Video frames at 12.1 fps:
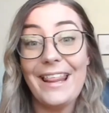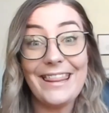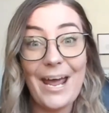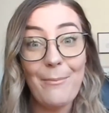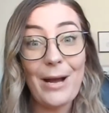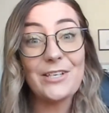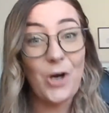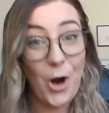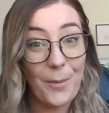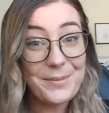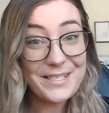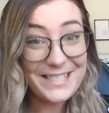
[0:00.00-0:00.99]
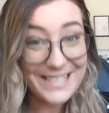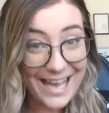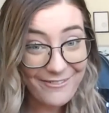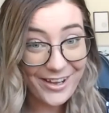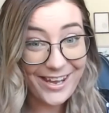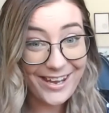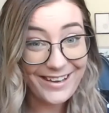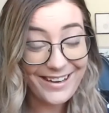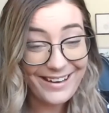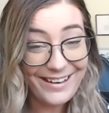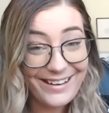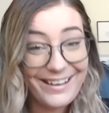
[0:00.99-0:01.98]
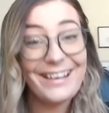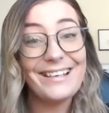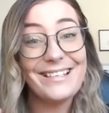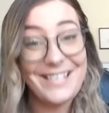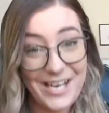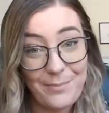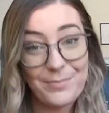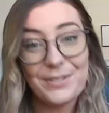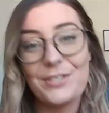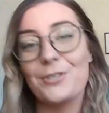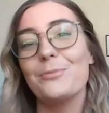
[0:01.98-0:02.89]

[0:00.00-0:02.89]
they're my top 7 tips